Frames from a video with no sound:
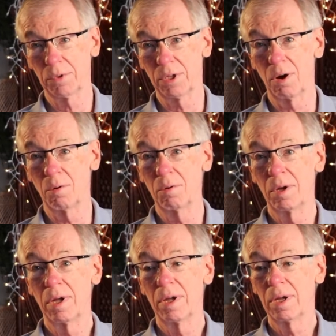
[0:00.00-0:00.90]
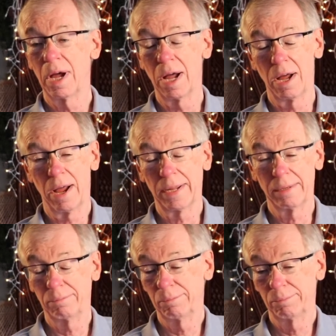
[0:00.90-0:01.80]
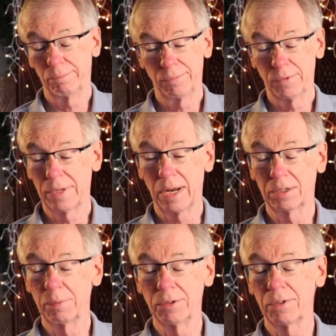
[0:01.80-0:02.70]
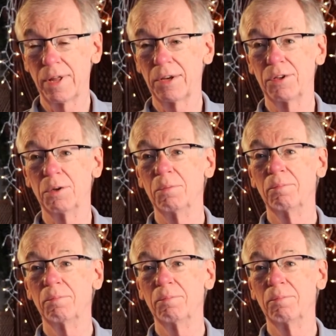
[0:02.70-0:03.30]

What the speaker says: So I got experience in that too.